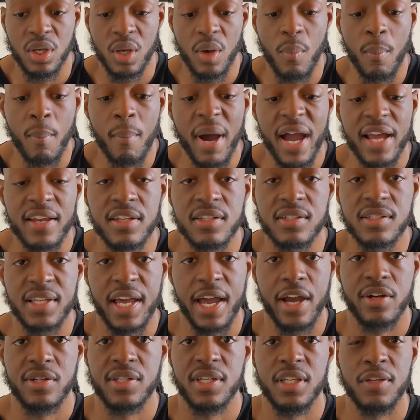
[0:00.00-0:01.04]
my
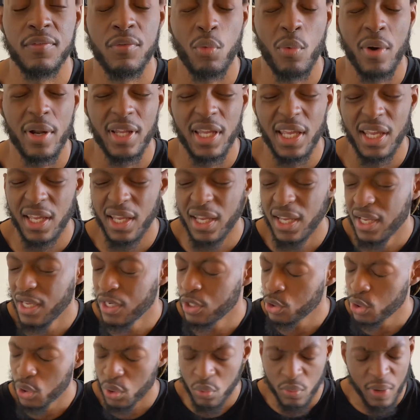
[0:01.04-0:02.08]
desire to even want to
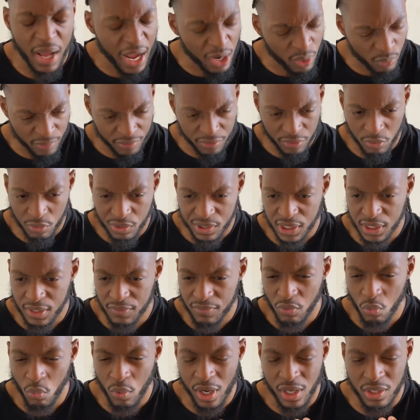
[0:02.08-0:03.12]
interact with you, to
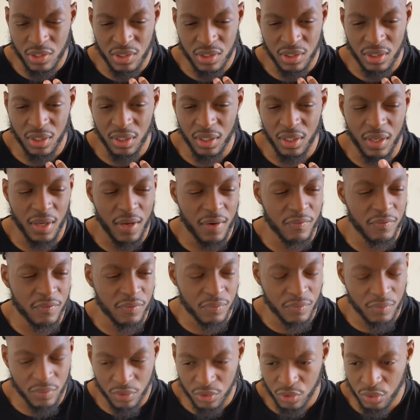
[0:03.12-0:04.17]
even want to love
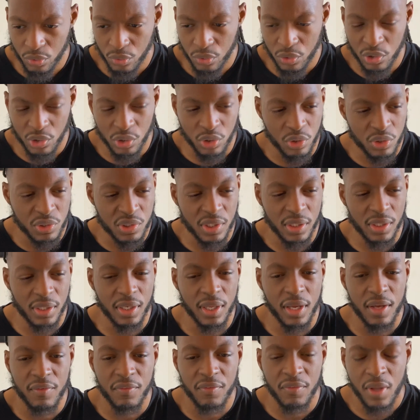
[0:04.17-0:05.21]
you, to
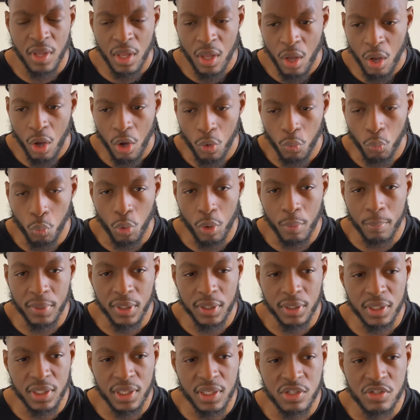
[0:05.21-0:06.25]
love a
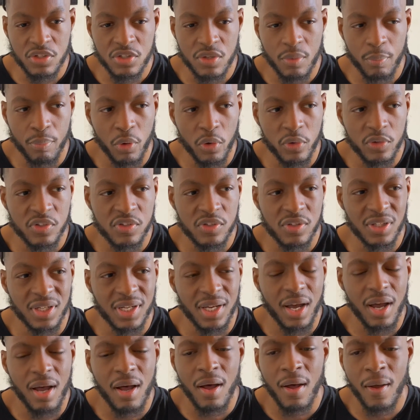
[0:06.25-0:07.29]
woman is supposed to
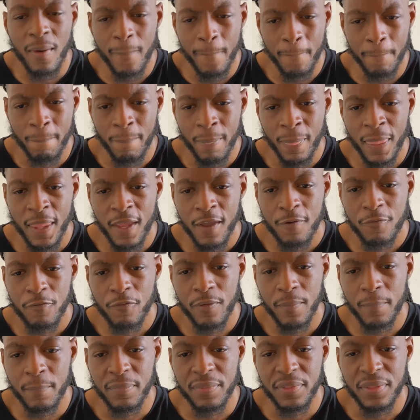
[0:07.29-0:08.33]
come
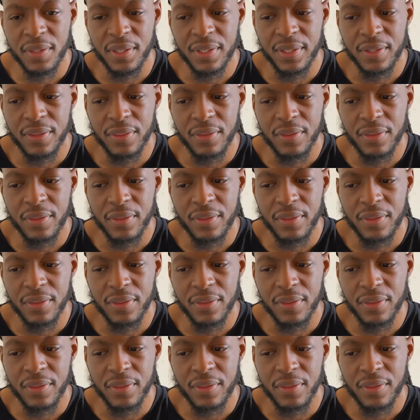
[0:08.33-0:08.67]
from the